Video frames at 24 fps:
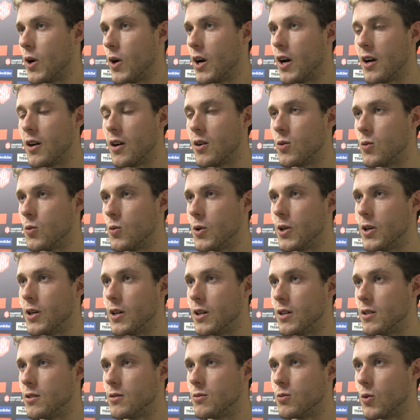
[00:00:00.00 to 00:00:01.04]
where
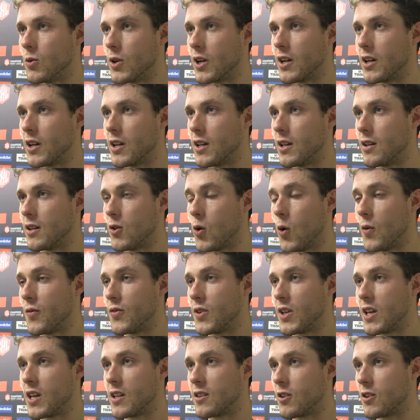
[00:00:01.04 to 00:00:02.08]
we're going to
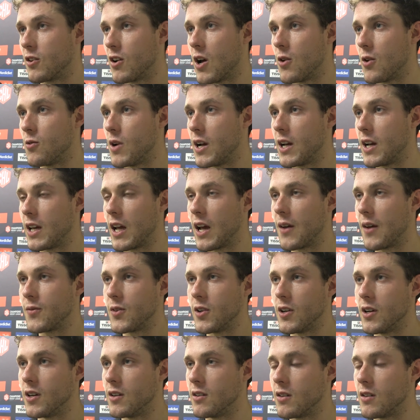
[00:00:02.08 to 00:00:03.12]
hopefully hit the ground running
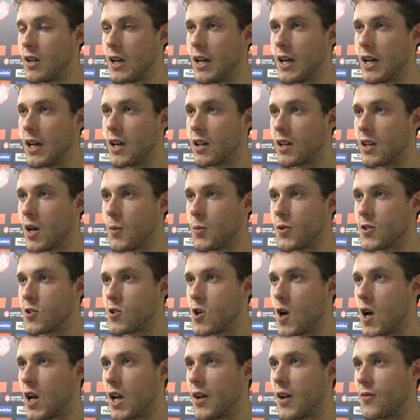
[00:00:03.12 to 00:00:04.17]
after a couple
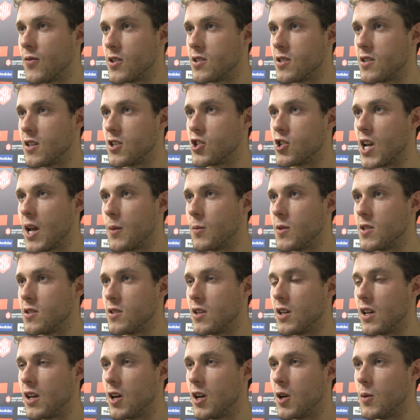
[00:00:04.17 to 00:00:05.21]
strong efforts in the Champions
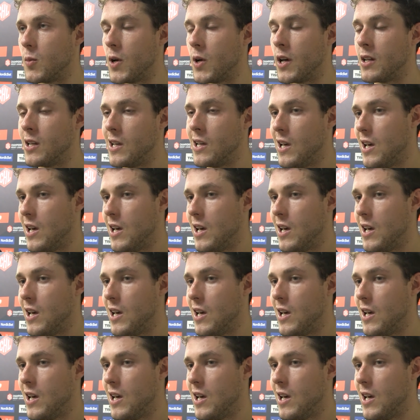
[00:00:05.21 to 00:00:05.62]
League here. But